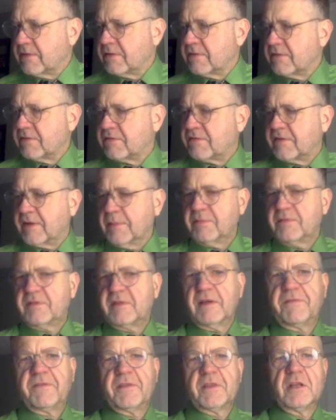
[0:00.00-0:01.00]
some
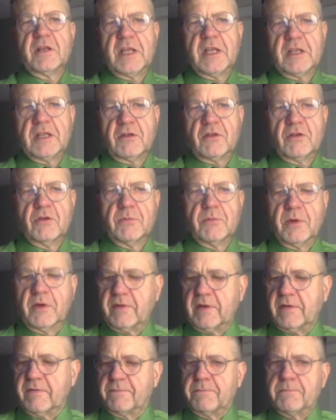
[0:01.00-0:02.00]
stuff that you need to
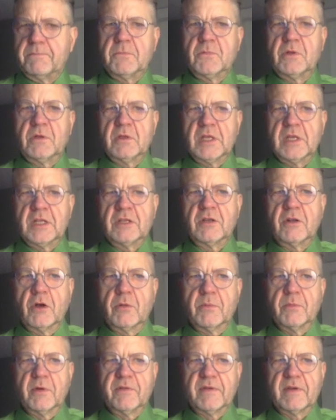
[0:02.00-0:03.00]
know
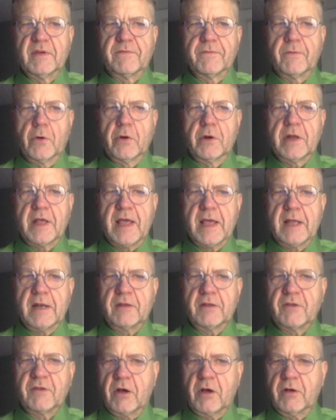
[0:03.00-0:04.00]
moving forward, and
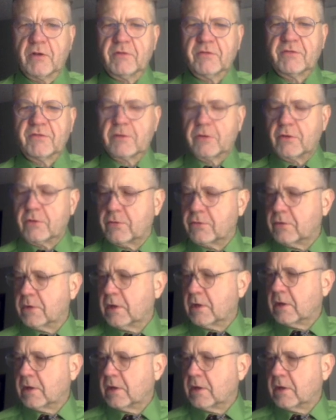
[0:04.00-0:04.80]
it's also